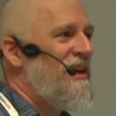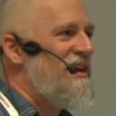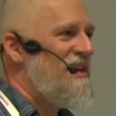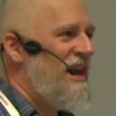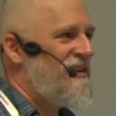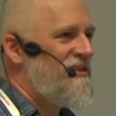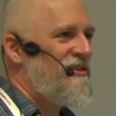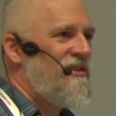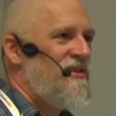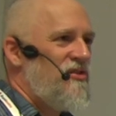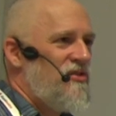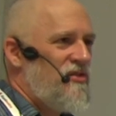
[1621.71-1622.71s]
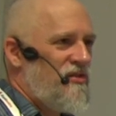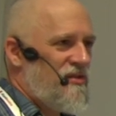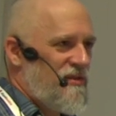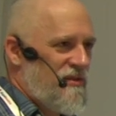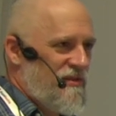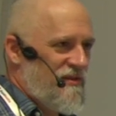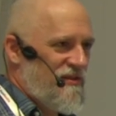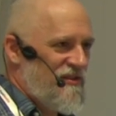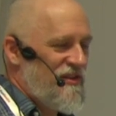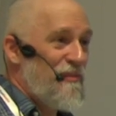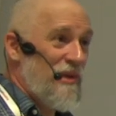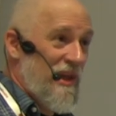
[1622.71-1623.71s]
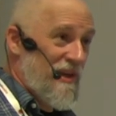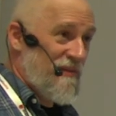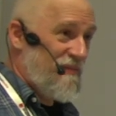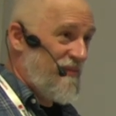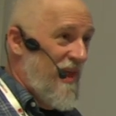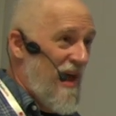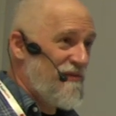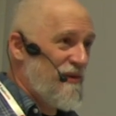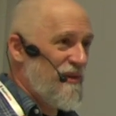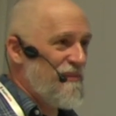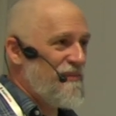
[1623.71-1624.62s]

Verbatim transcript: the next sibling after